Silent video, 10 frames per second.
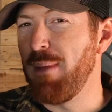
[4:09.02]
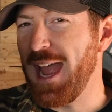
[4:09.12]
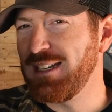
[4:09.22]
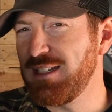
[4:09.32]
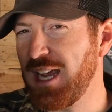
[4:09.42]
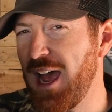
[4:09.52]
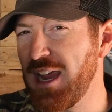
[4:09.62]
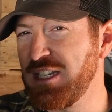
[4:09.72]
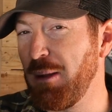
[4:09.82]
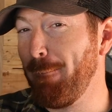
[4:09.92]

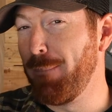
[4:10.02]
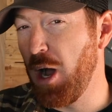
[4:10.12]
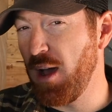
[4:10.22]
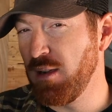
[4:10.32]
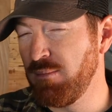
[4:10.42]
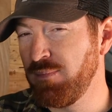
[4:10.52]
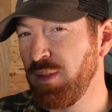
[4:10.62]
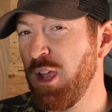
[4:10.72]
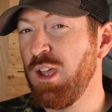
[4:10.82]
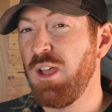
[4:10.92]
magnetized bottom,
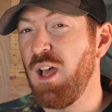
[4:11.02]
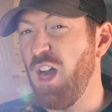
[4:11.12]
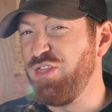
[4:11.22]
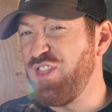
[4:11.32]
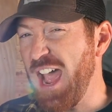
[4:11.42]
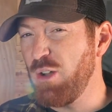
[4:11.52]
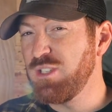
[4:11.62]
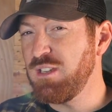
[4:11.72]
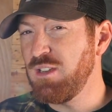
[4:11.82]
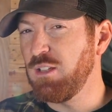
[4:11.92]

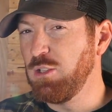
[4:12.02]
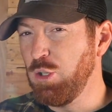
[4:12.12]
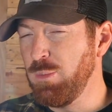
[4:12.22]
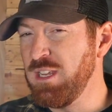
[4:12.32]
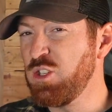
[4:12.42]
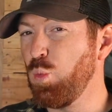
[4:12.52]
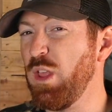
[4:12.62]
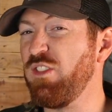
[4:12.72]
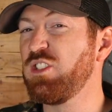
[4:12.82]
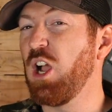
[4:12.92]
1,000 lumens
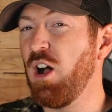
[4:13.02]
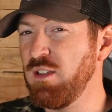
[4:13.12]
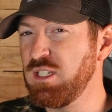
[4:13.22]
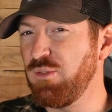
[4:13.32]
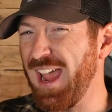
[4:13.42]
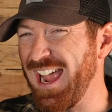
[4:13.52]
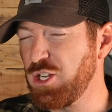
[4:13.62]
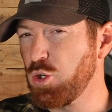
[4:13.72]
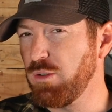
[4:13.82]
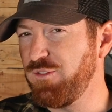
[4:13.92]
with tons of
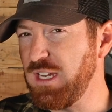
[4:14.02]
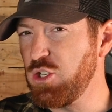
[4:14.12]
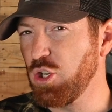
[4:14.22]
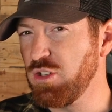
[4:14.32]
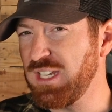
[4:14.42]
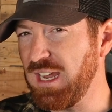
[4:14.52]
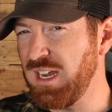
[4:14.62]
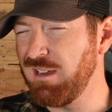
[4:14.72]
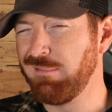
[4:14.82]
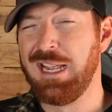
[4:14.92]
extra features in it,